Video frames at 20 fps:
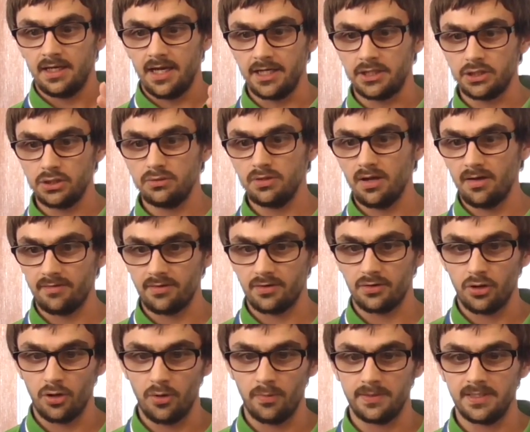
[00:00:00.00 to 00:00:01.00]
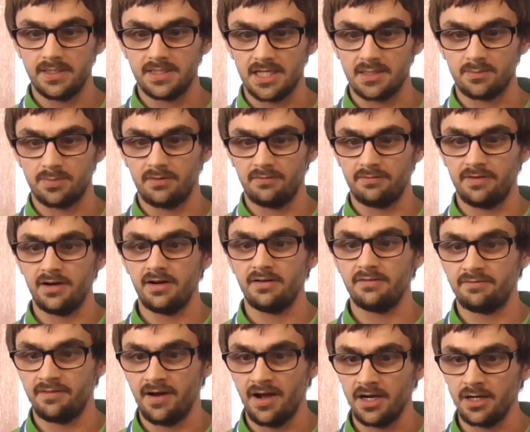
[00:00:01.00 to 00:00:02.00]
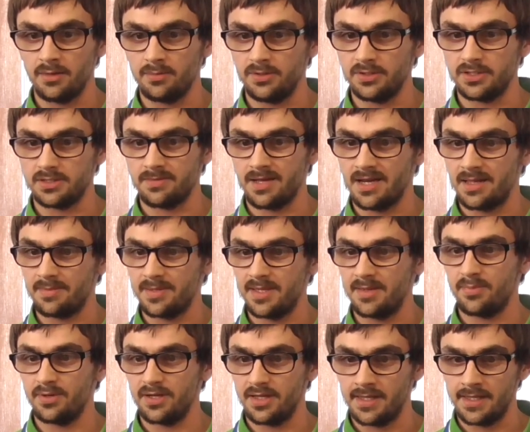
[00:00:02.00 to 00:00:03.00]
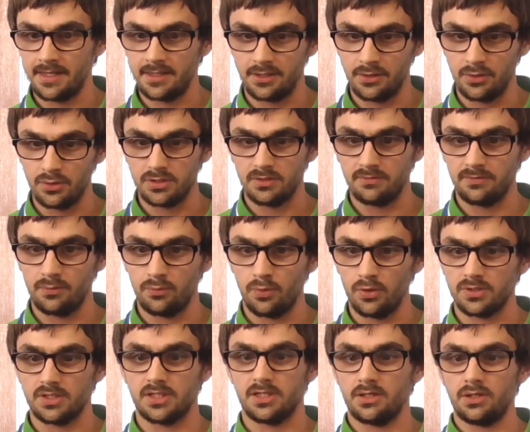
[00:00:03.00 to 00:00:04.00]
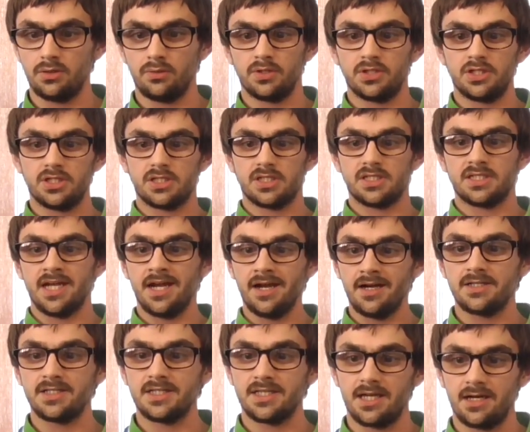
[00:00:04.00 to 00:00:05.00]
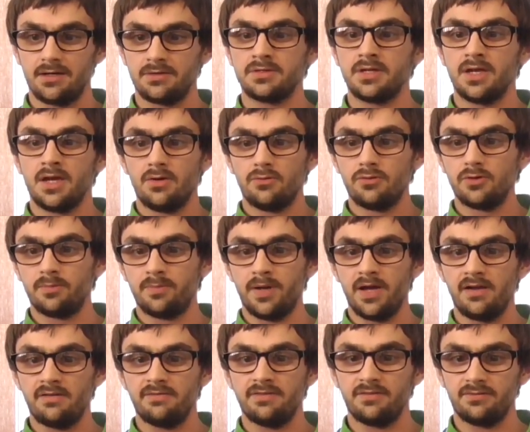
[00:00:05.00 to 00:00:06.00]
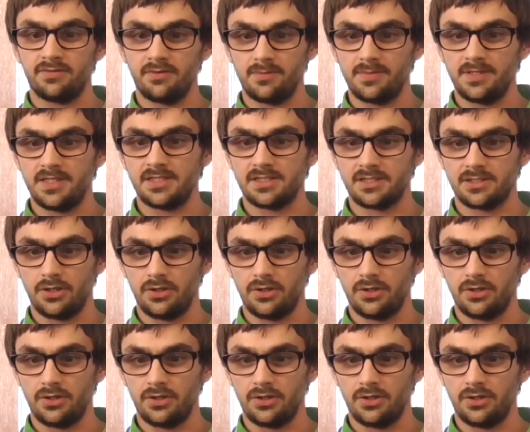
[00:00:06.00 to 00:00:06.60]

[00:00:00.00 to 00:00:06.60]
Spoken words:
I do, however, hope this has been very valuable to many people, and that those of you watching who are just starting out will benefit from this